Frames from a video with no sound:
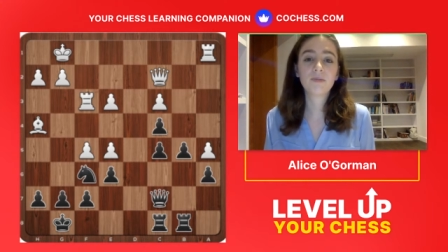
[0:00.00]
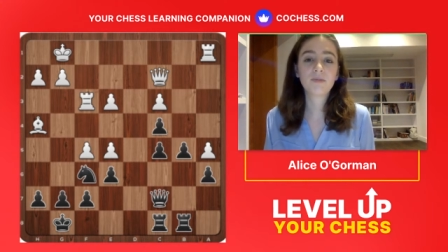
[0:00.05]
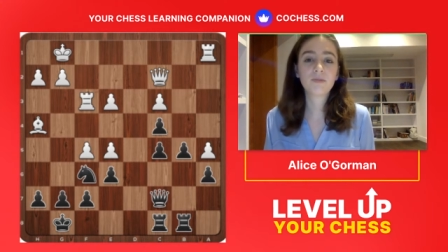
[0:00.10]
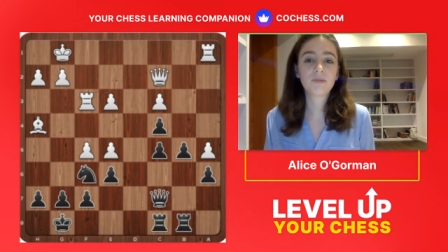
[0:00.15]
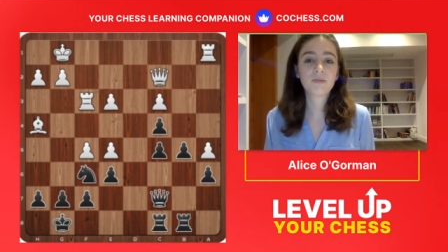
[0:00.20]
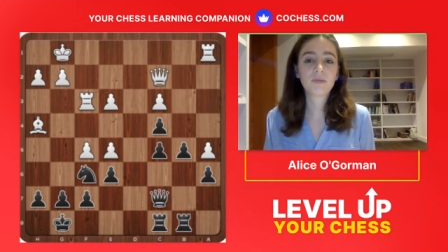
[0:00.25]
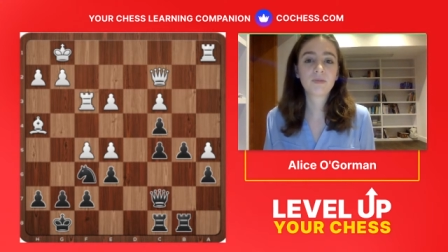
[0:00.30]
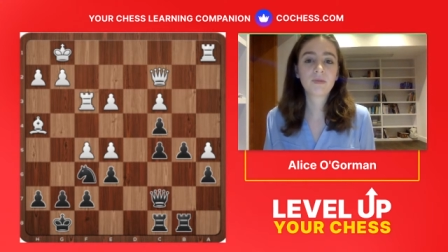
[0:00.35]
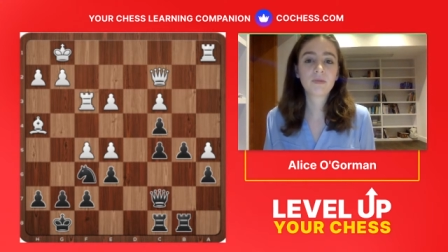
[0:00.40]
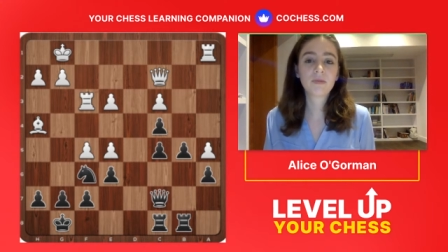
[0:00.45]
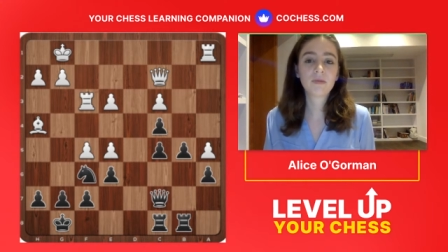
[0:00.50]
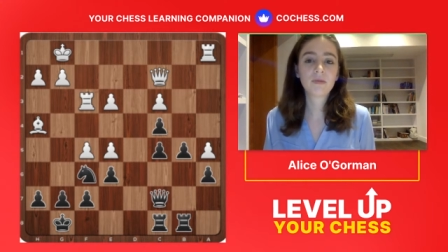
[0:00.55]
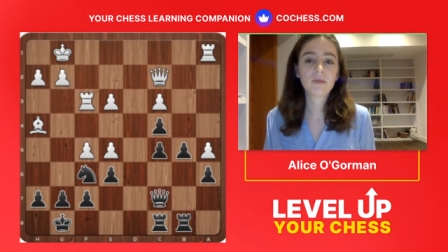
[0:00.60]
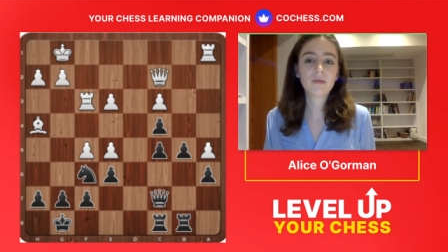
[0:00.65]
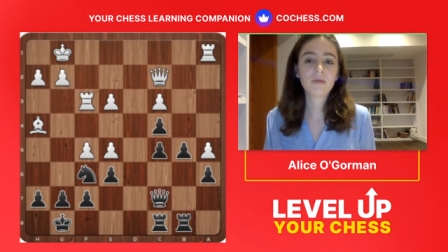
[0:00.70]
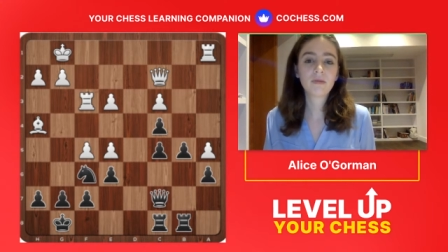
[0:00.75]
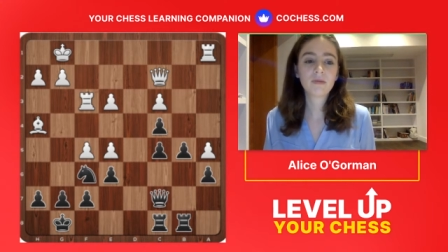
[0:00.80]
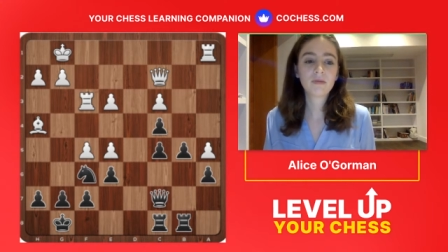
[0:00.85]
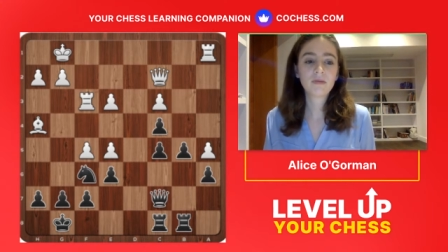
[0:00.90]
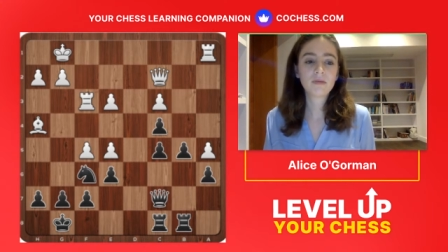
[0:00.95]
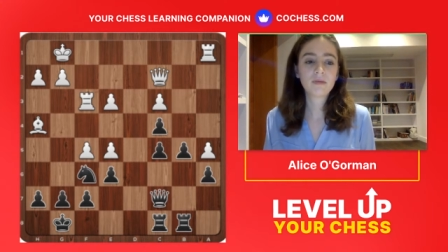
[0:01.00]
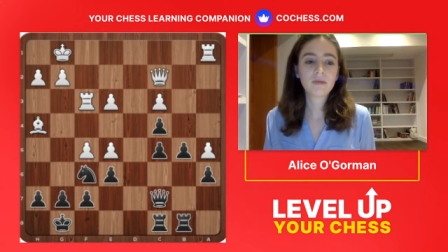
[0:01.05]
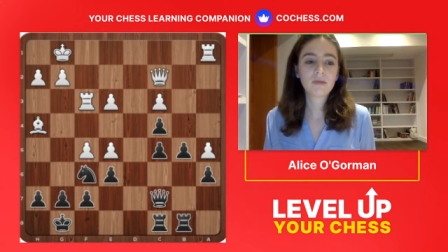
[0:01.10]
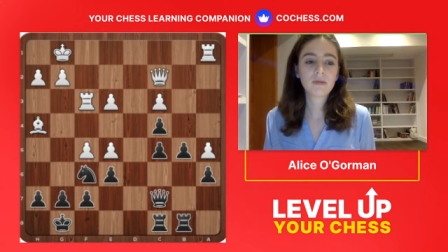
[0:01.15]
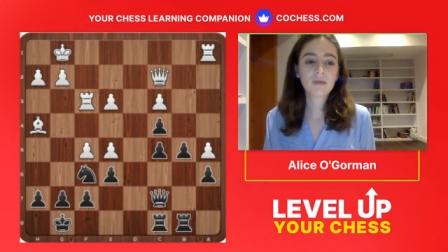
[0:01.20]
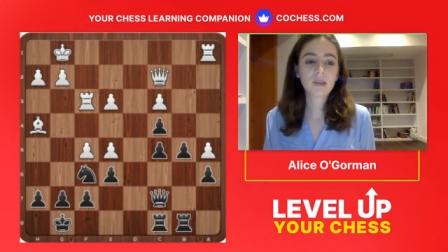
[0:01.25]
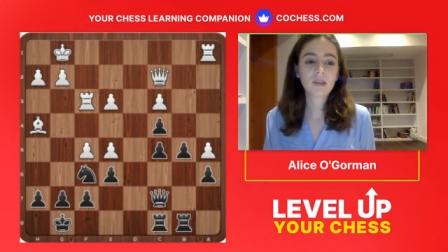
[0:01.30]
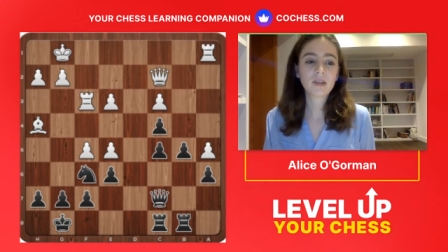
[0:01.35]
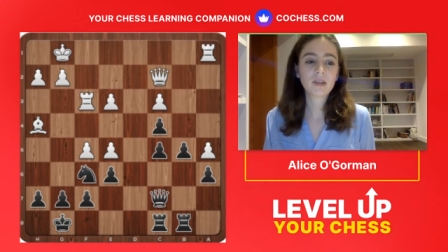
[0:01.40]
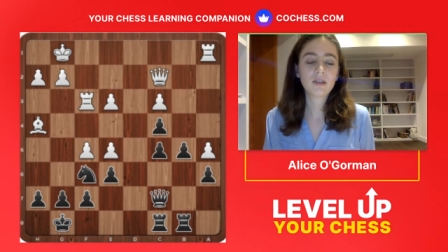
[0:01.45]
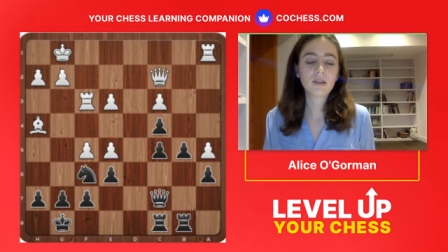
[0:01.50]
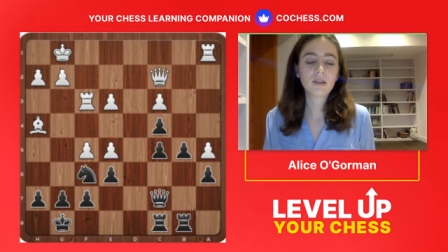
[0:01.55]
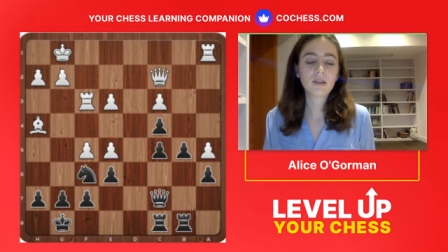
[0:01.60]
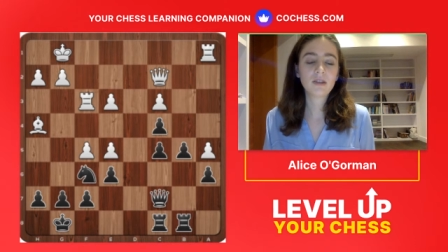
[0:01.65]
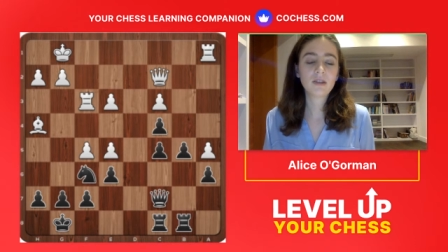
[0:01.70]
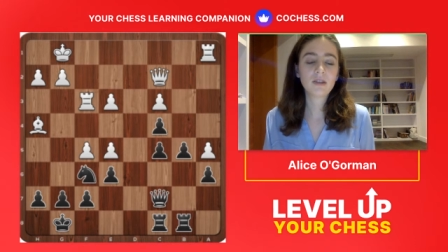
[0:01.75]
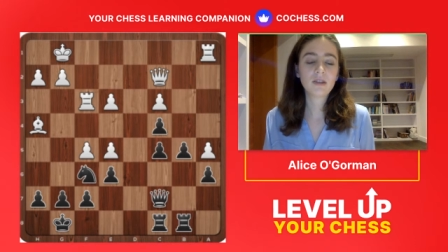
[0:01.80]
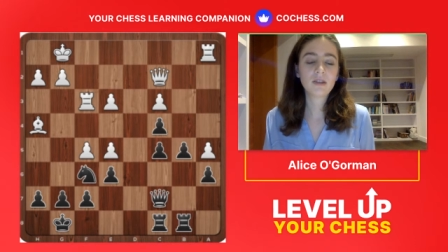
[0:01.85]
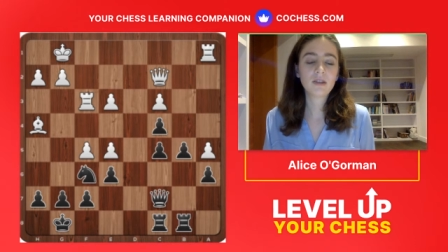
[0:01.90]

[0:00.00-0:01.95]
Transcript: So that is how